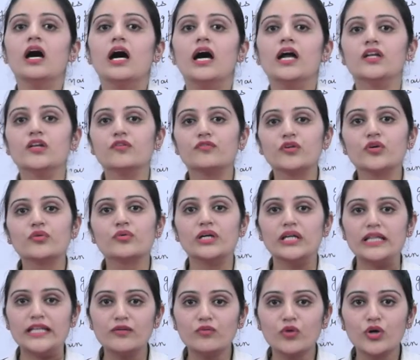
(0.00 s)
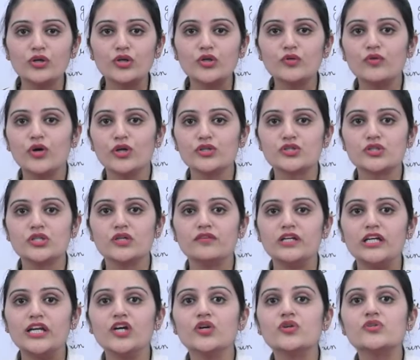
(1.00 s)
And if you really want to watch the
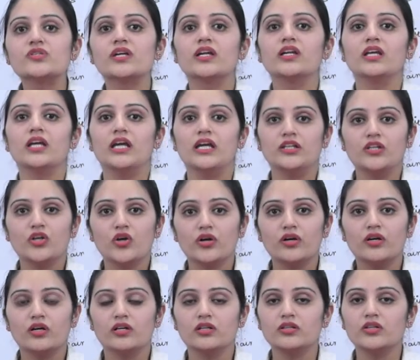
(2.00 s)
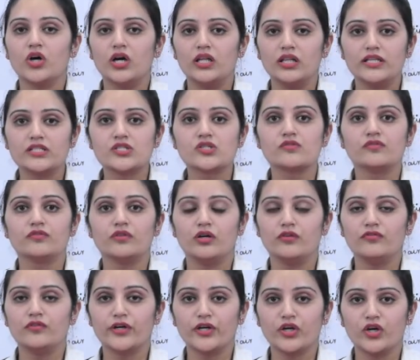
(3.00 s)
videos and gain your knowledge
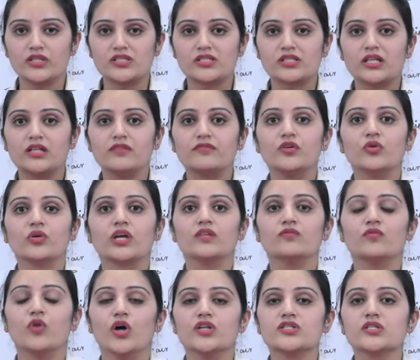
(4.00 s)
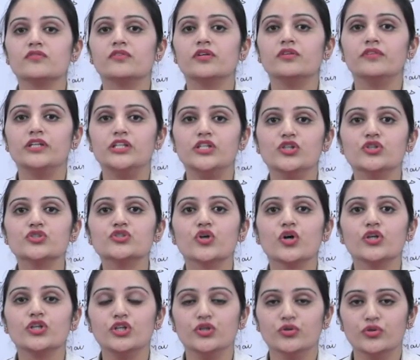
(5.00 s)
for yourself, you can watch our videos
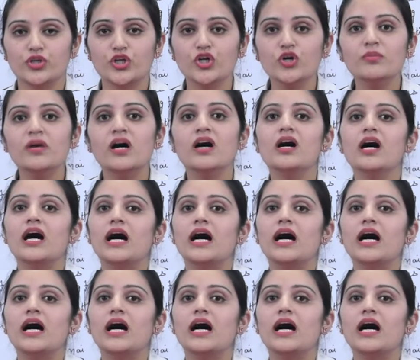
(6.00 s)
on YouTube,